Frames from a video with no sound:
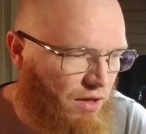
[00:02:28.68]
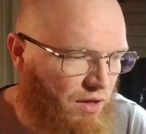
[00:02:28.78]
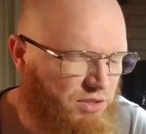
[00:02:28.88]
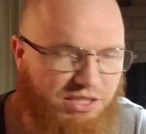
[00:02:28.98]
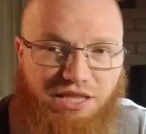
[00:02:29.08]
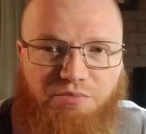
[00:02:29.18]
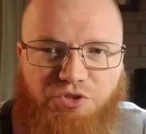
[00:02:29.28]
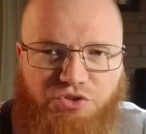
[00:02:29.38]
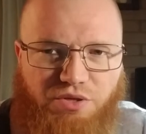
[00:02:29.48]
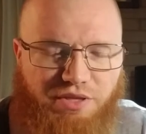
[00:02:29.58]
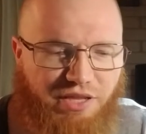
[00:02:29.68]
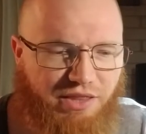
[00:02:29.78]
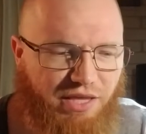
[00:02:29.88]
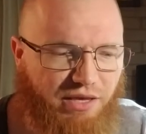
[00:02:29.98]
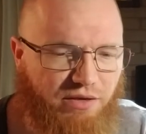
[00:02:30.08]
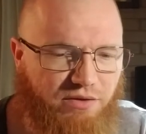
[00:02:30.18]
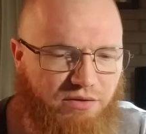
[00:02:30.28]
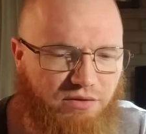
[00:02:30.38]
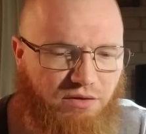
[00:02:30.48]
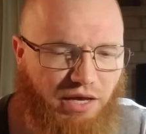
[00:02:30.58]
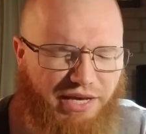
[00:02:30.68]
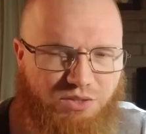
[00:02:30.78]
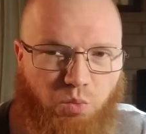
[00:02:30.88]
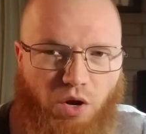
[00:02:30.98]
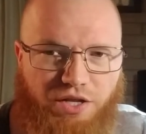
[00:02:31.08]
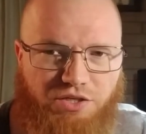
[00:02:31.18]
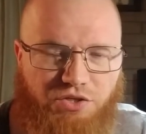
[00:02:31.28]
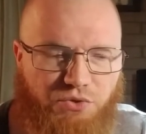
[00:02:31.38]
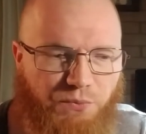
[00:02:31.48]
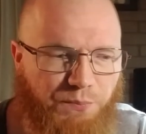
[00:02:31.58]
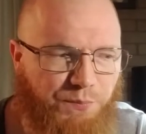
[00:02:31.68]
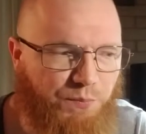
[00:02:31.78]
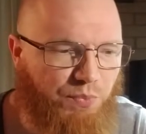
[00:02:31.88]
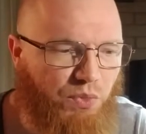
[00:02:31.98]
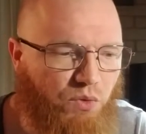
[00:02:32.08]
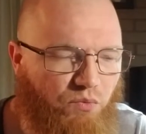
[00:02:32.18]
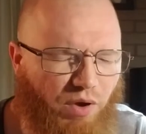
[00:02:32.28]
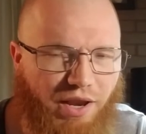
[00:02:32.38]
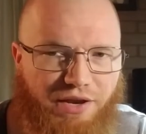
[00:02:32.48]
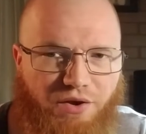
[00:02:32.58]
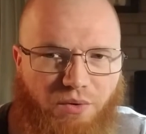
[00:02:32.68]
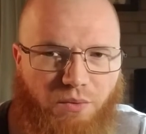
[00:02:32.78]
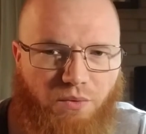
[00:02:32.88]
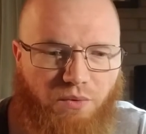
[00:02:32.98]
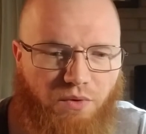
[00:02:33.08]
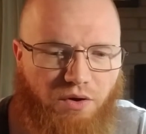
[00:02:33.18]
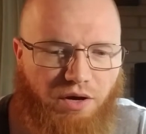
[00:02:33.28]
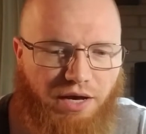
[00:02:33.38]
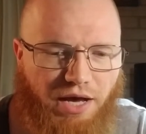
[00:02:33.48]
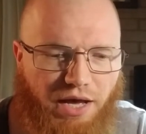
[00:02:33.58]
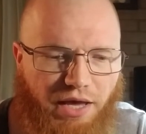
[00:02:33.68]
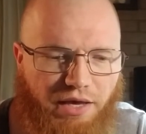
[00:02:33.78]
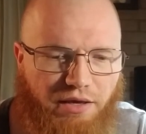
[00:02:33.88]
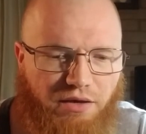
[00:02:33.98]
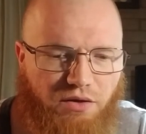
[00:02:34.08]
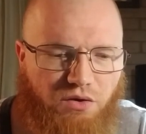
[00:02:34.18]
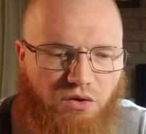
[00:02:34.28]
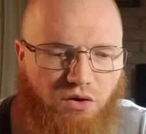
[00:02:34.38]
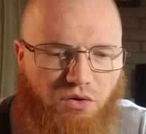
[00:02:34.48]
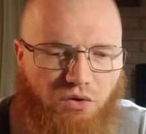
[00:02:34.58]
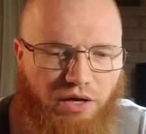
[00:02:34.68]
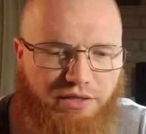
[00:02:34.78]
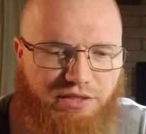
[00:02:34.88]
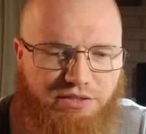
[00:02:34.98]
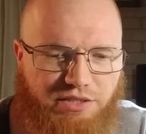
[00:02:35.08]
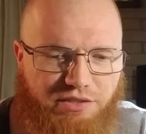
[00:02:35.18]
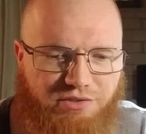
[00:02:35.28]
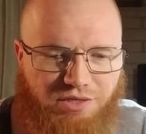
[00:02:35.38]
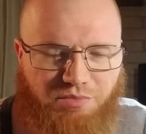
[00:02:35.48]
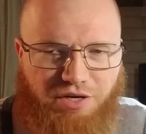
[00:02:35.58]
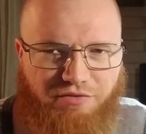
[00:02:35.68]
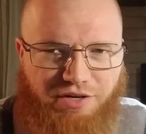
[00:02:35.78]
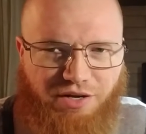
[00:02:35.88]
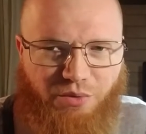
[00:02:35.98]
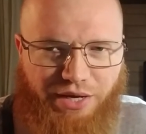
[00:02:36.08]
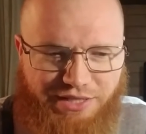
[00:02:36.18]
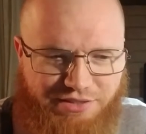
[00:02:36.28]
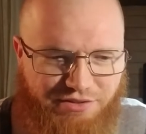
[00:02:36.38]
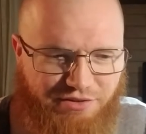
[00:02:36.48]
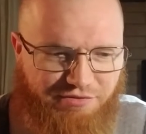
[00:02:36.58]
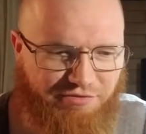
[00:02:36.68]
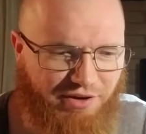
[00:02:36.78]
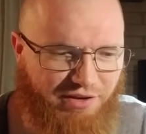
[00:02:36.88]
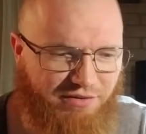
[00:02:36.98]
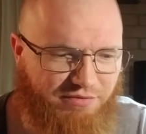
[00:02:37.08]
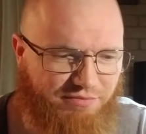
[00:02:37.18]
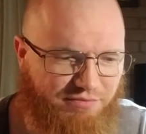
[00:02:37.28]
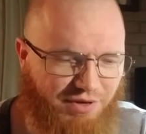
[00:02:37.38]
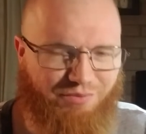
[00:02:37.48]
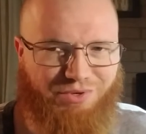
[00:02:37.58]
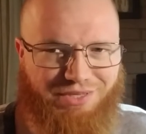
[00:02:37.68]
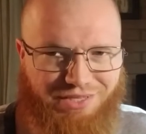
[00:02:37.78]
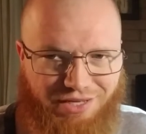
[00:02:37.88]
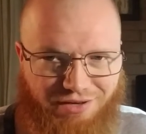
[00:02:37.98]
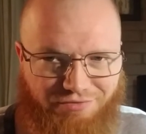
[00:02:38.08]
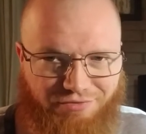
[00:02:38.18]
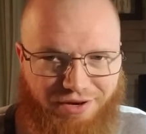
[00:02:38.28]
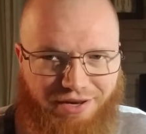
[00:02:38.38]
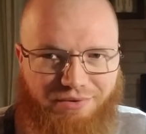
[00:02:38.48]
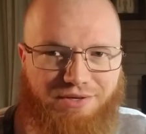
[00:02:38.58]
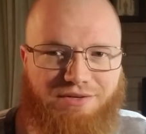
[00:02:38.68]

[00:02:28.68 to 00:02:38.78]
Seeing them do something that they, I guess, want to do, right? I know a guy who I'd consider somewhat of an acquaintance or a friend, not really like a friend I